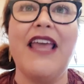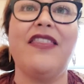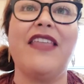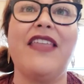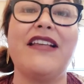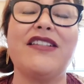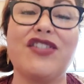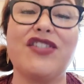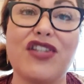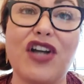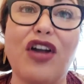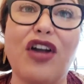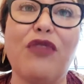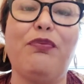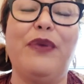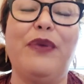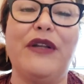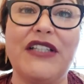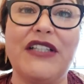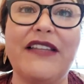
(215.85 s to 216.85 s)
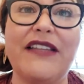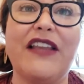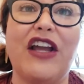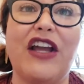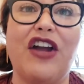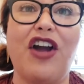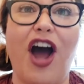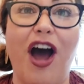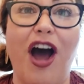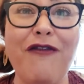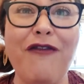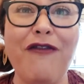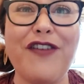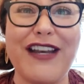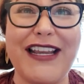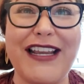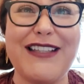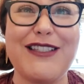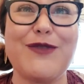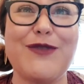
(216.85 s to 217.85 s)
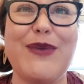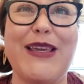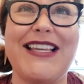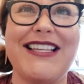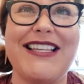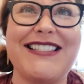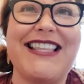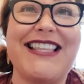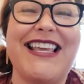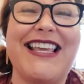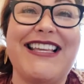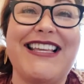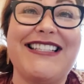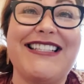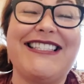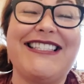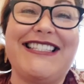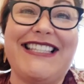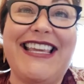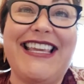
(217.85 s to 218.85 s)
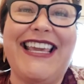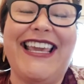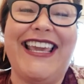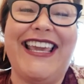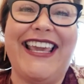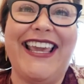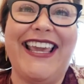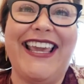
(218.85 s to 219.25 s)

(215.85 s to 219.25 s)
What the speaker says: They start building their confidence because they can see,